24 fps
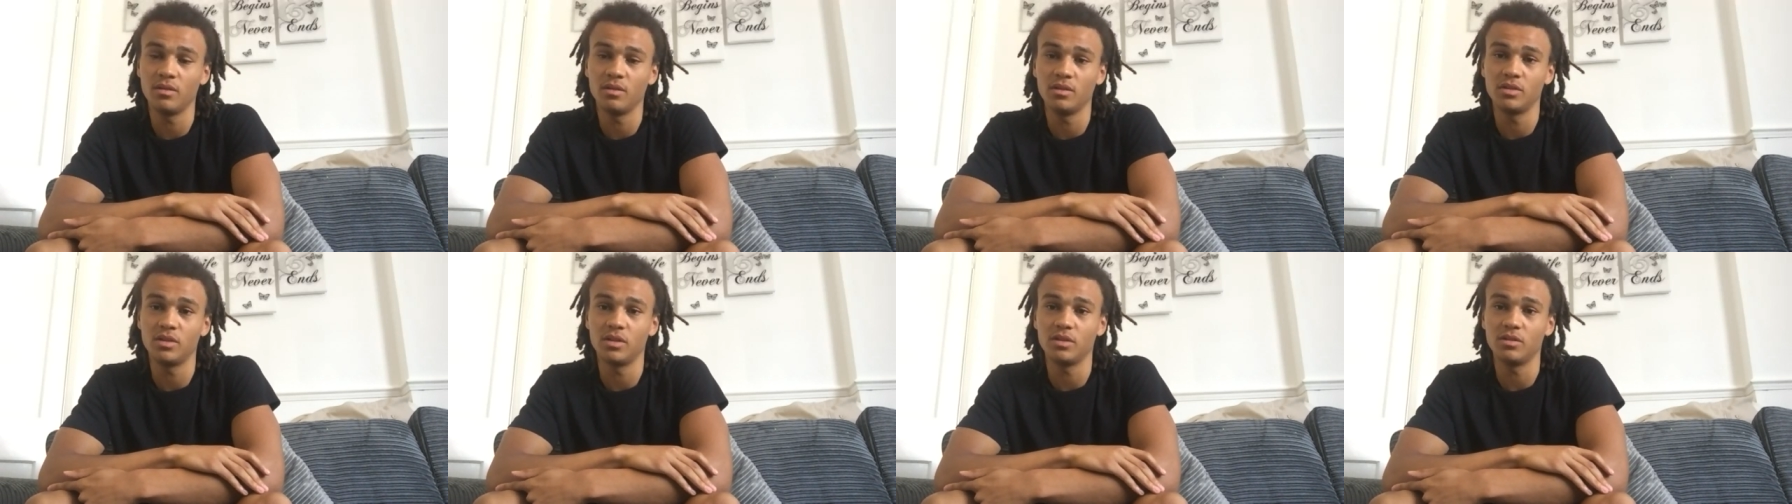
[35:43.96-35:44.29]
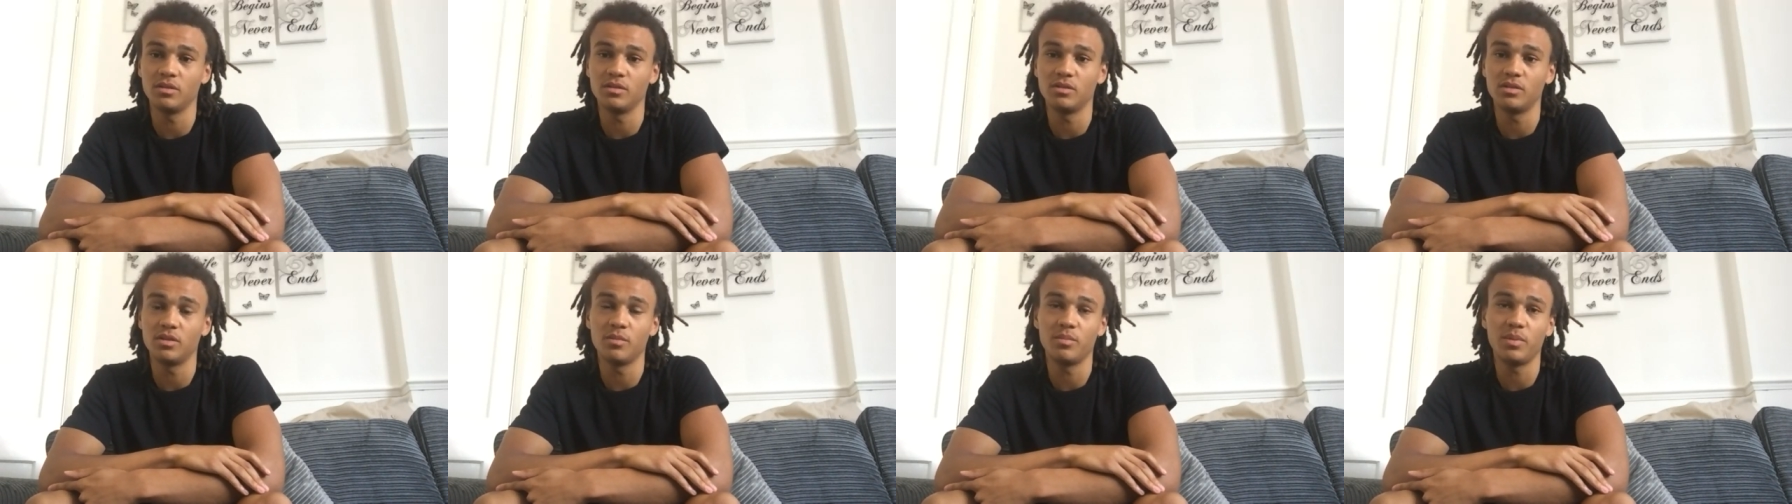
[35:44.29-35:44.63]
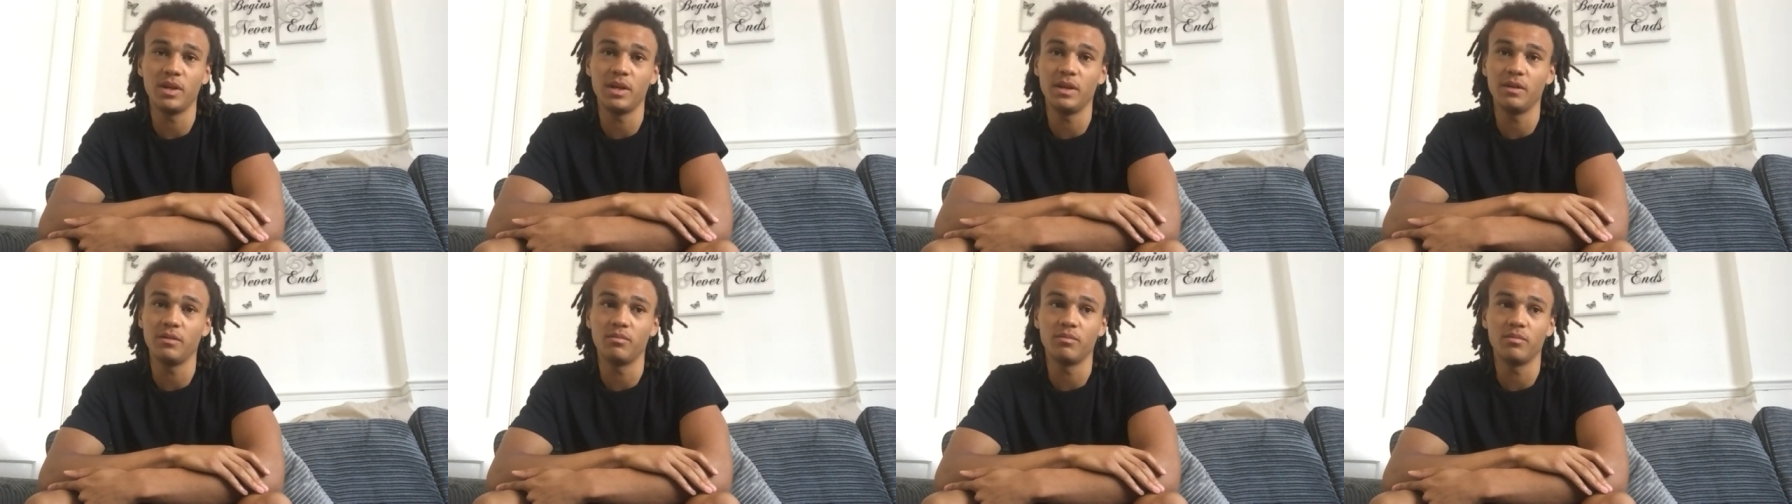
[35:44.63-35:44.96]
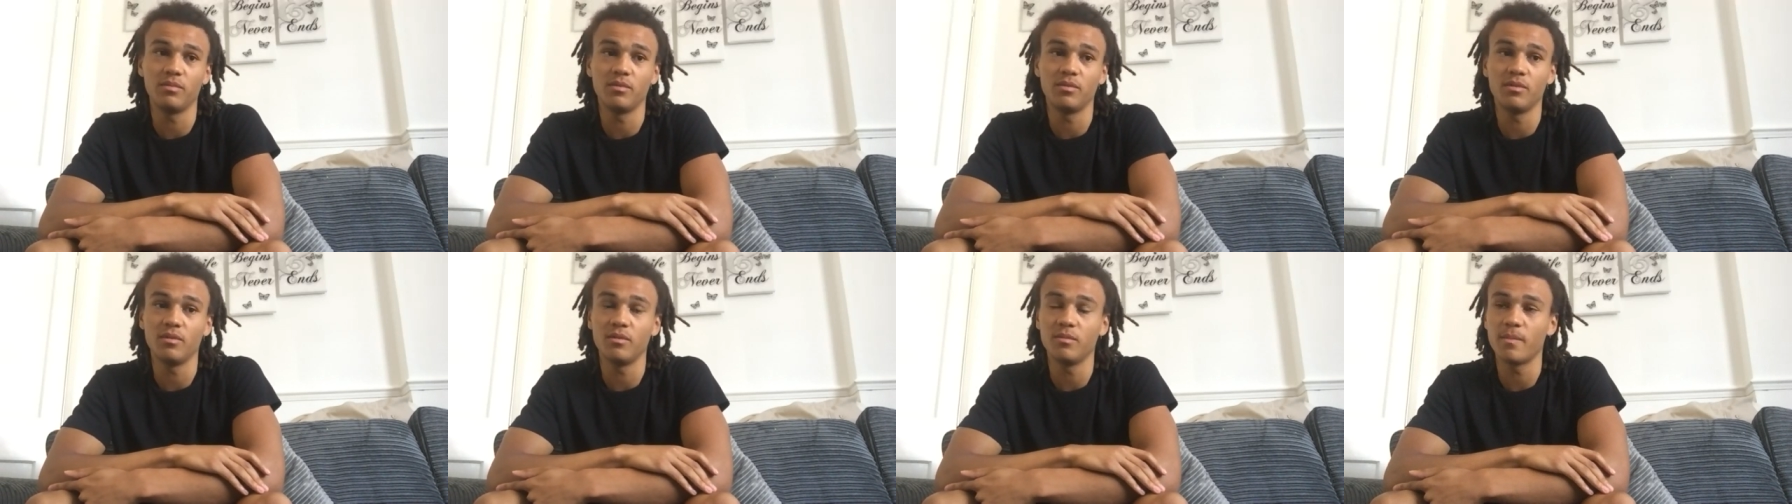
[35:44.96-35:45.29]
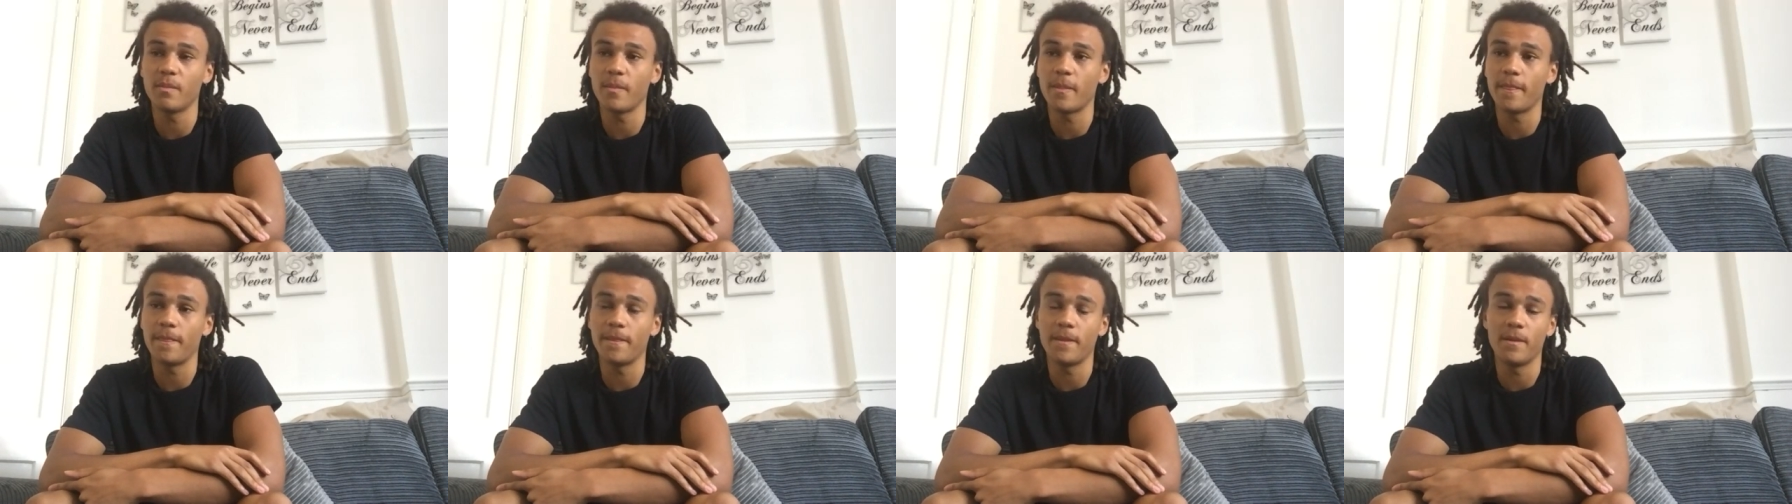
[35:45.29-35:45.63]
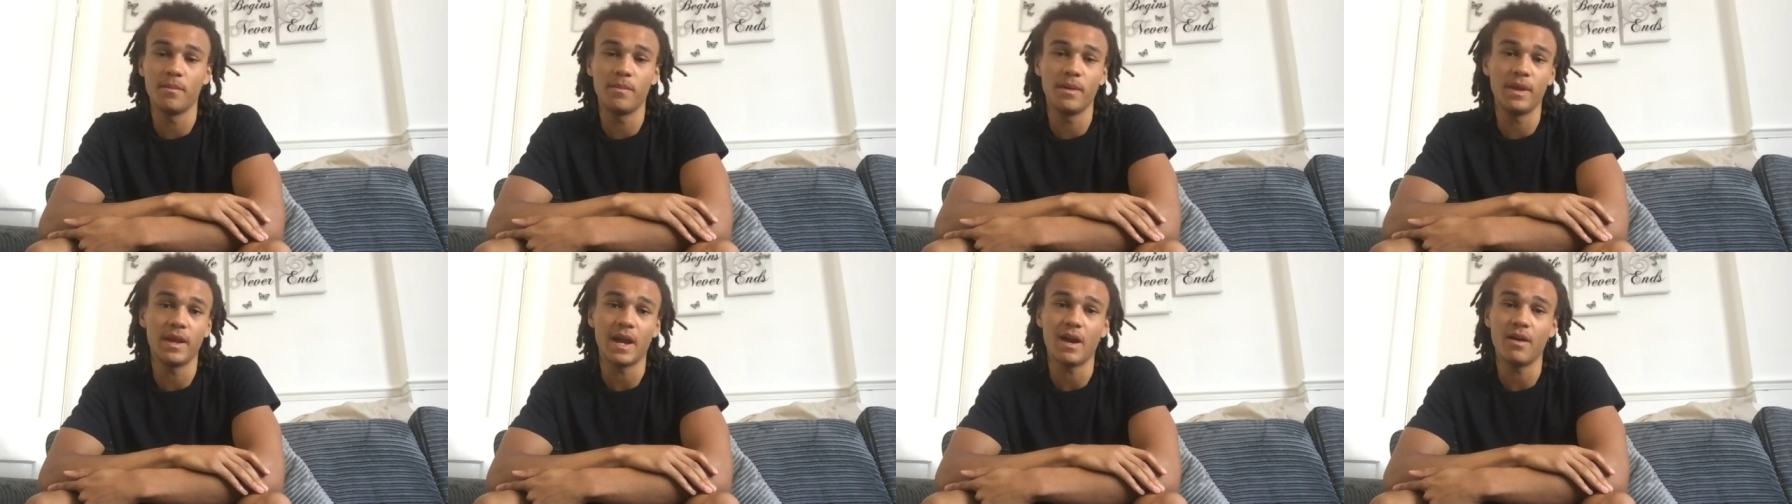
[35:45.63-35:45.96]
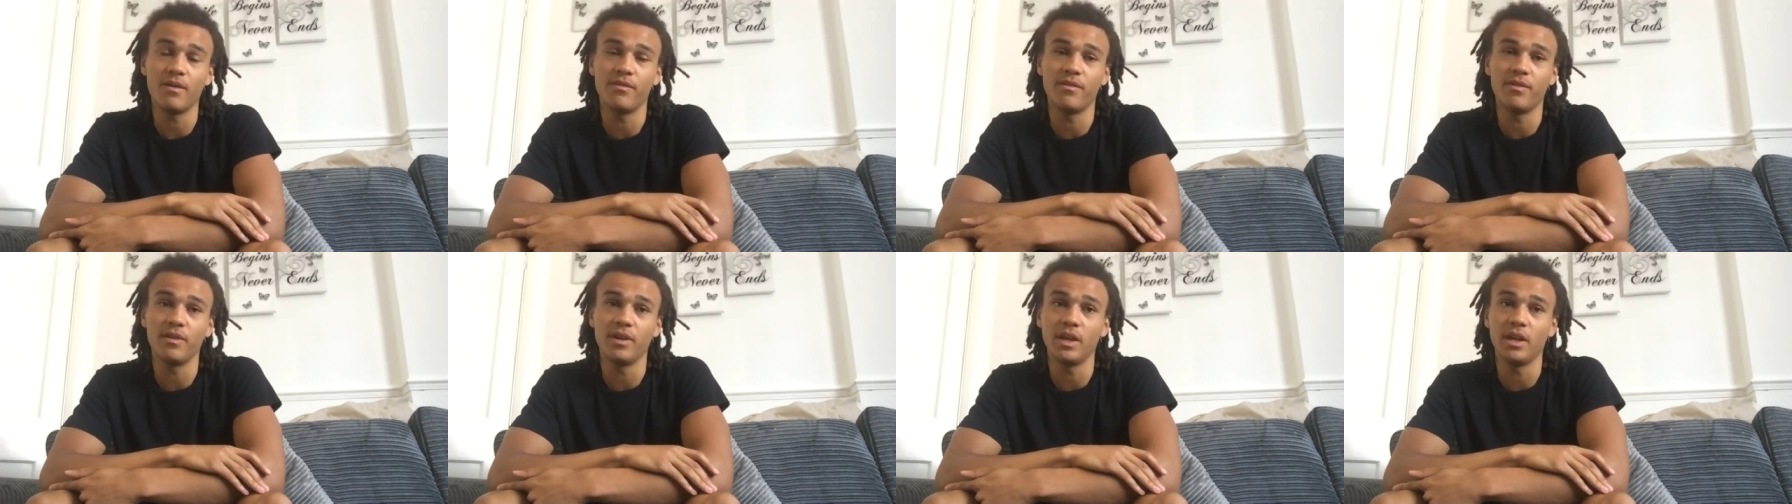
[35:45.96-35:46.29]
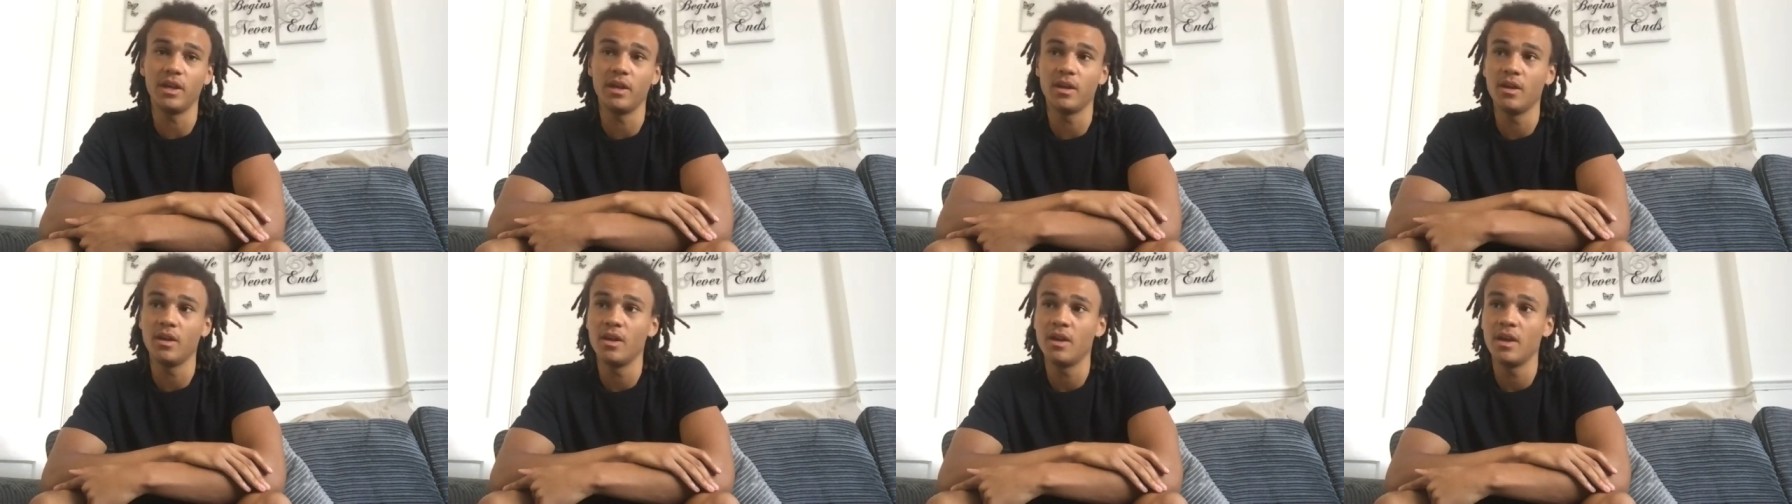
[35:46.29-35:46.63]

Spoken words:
To be healthy